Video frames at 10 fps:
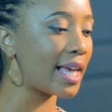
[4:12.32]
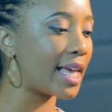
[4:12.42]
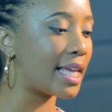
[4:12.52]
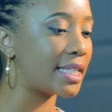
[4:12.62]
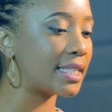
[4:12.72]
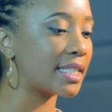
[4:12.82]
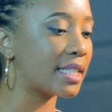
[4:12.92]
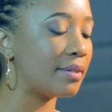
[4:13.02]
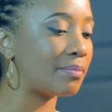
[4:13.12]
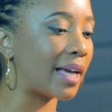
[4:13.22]

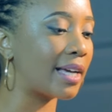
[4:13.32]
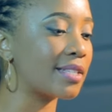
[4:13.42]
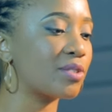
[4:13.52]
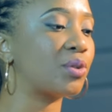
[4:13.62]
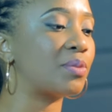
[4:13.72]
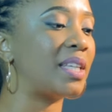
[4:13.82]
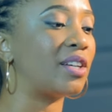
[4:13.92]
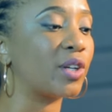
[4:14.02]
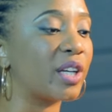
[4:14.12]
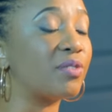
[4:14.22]
and my cousin told me
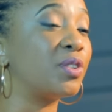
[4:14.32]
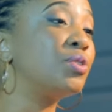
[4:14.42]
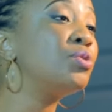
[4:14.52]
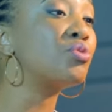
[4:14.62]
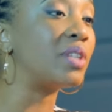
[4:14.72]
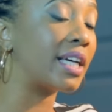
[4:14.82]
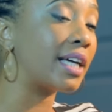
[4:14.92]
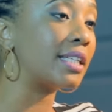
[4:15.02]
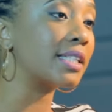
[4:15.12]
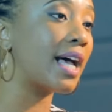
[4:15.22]
they're looking for
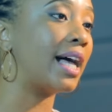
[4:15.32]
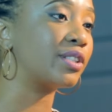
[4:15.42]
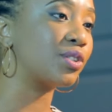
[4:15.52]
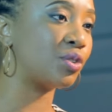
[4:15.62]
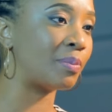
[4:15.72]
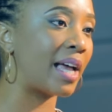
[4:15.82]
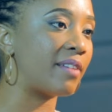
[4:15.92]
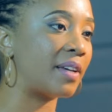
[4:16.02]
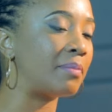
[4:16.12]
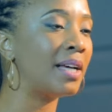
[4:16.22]
newsreaders at
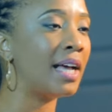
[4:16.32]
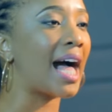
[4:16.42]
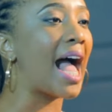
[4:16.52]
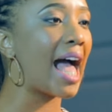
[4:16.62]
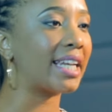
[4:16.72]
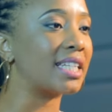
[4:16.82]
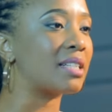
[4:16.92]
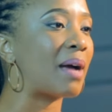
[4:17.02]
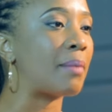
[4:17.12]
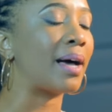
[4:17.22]
Duma FM. I had it
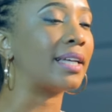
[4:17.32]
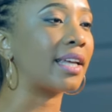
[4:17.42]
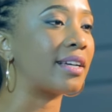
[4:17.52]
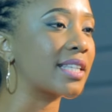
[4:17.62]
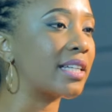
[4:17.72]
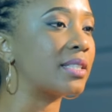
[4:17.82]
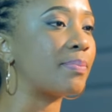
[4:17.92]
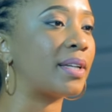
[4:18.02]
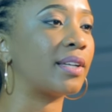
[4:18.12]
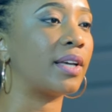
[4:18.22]
in my mind that I was going to
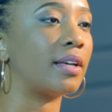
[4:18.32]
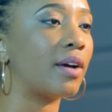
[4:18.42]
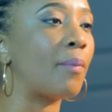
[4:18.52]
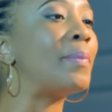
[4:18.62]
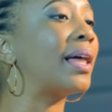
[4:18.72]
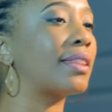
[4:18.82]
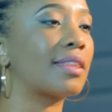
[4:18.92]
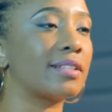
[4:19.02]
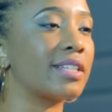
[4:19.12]
spend a month